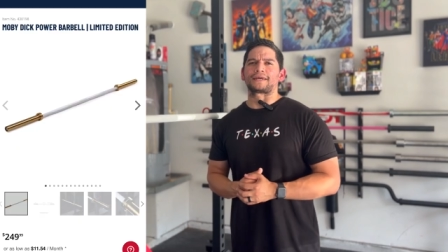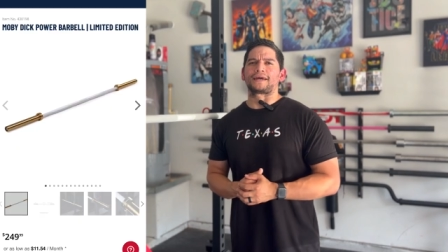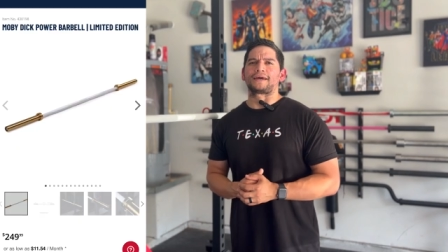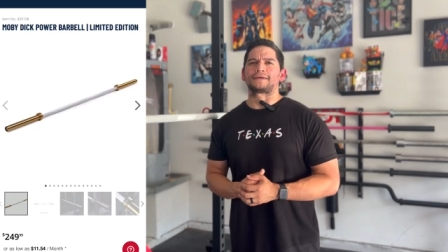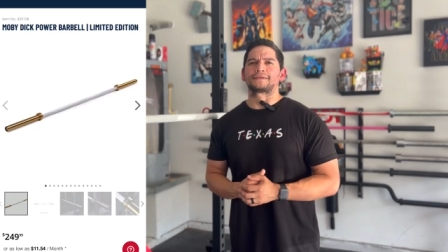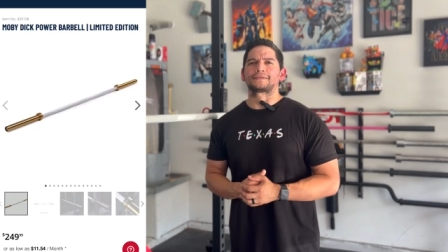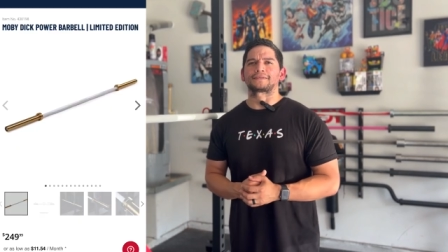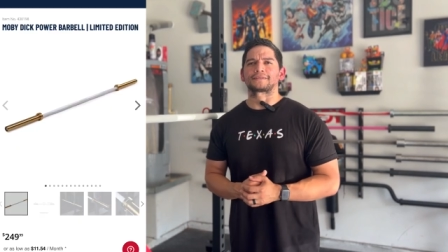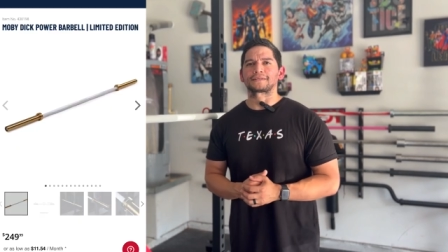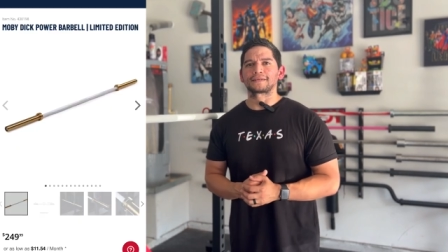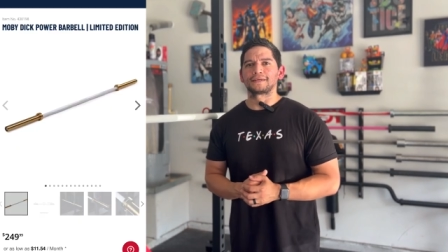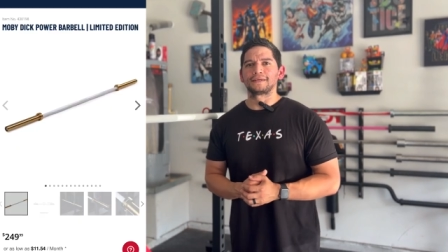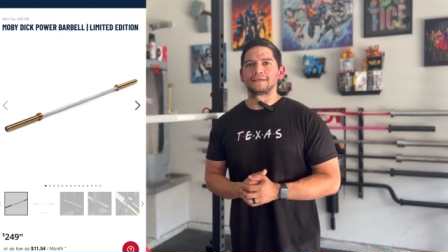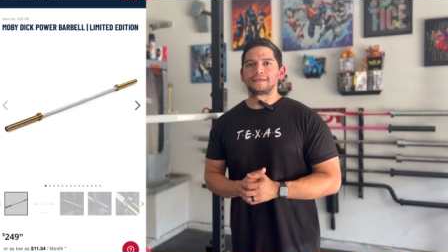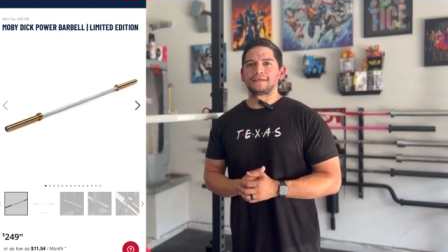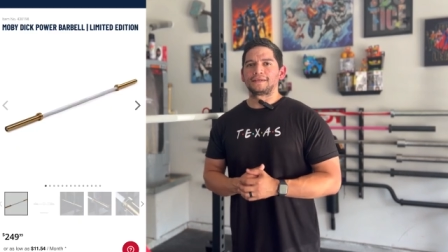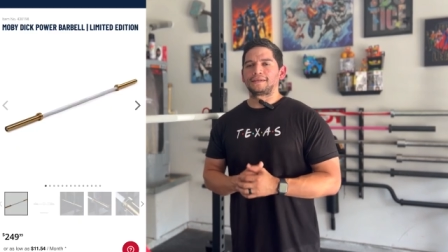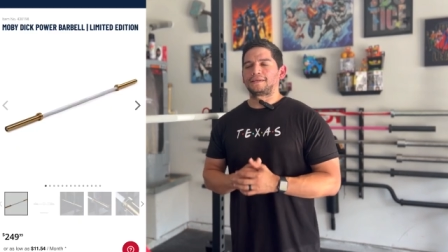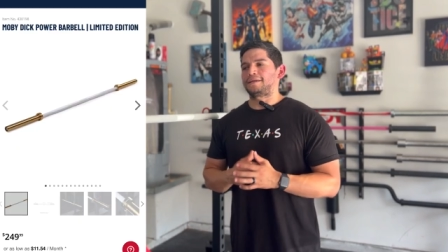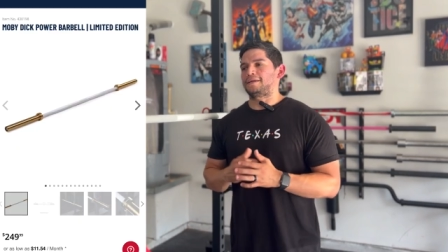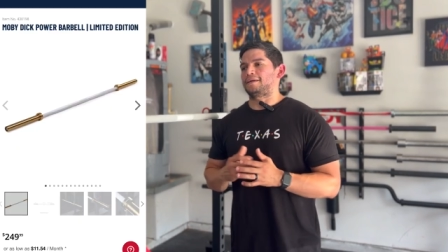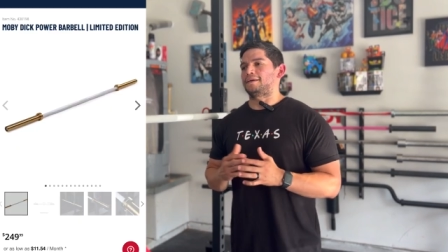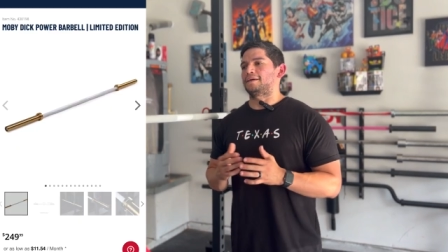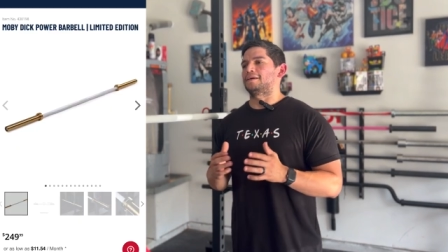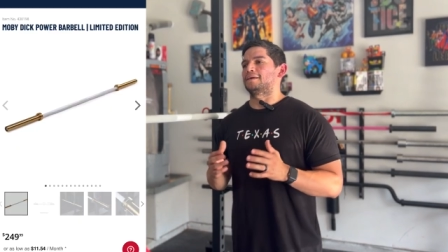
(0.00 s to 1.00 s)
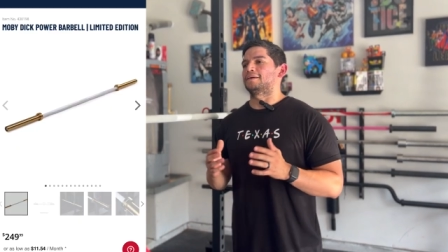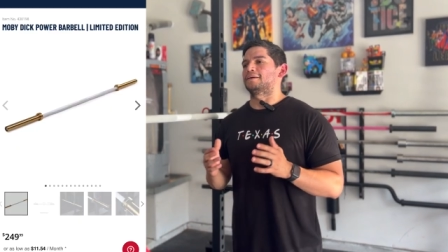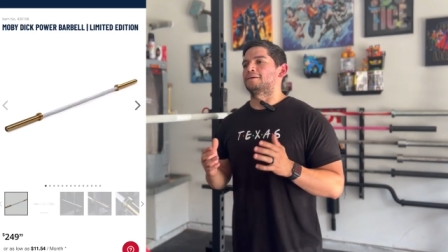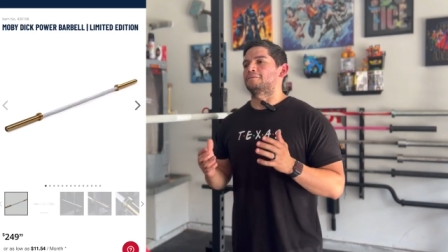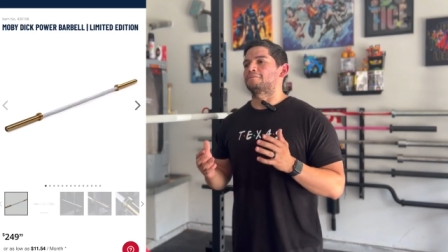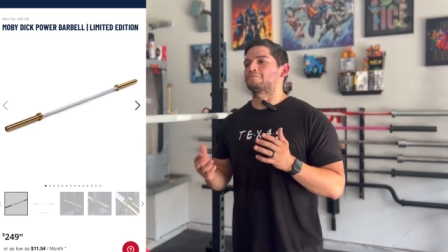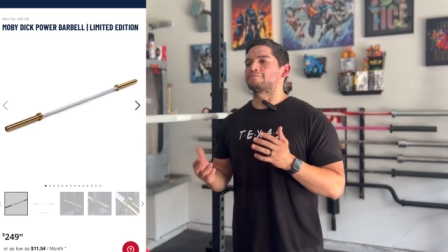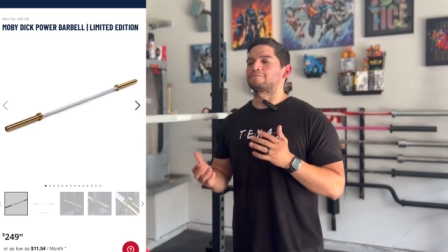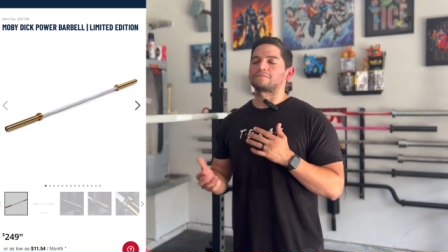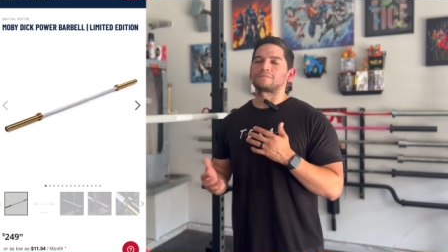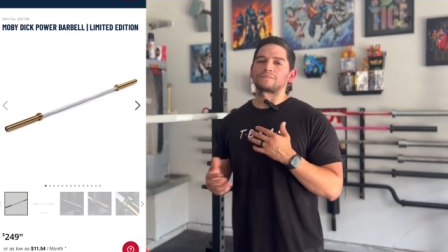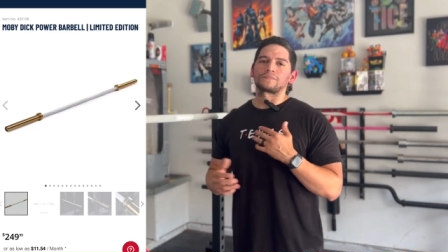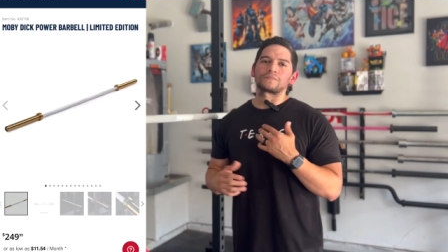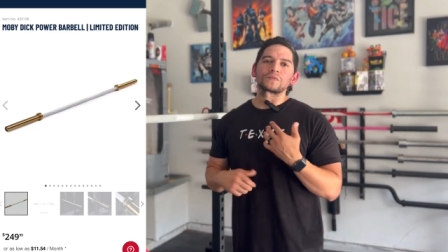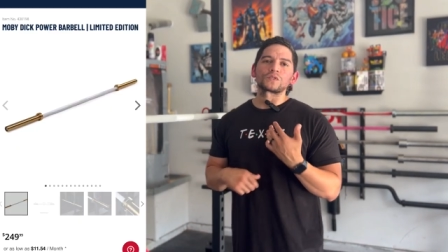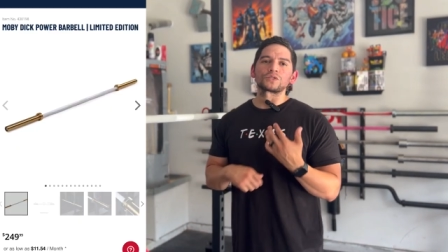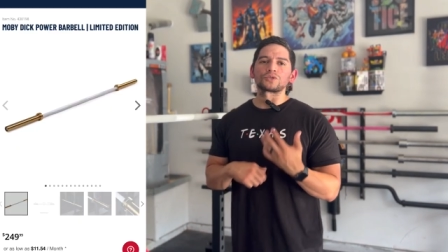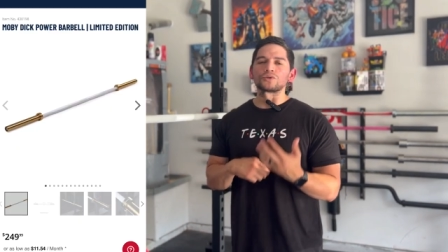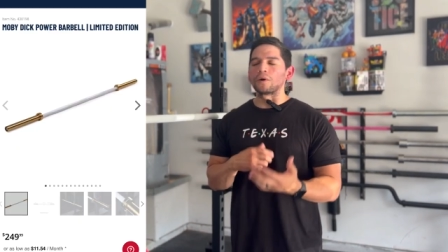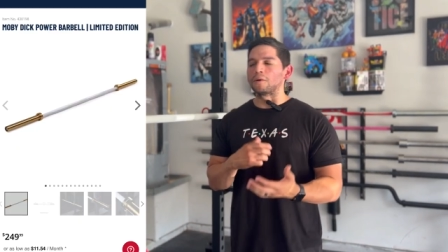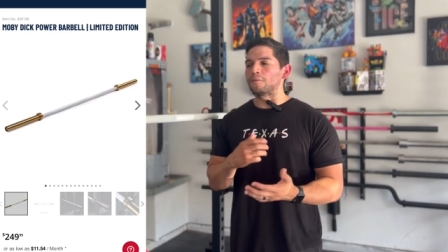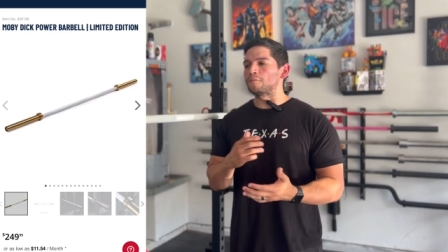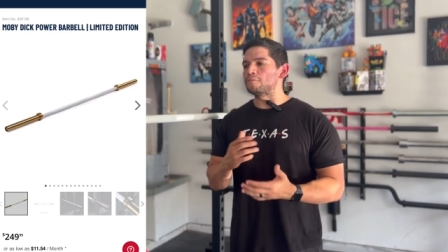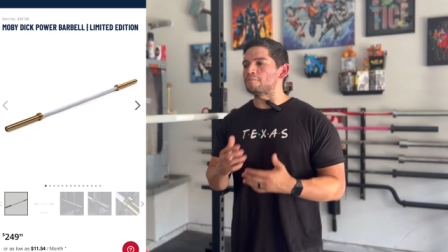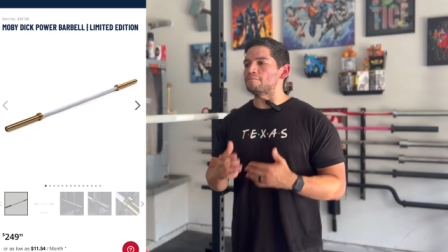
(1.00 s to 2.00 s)
has. Uh,
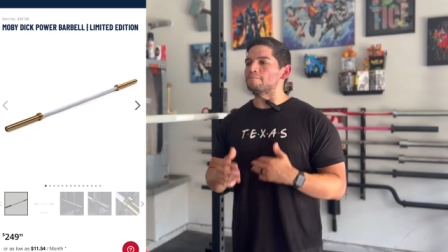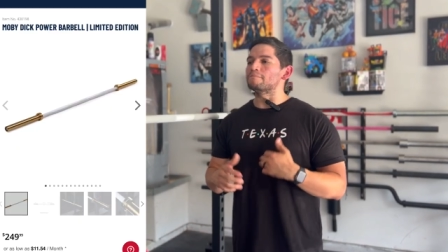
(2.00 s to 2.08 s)
so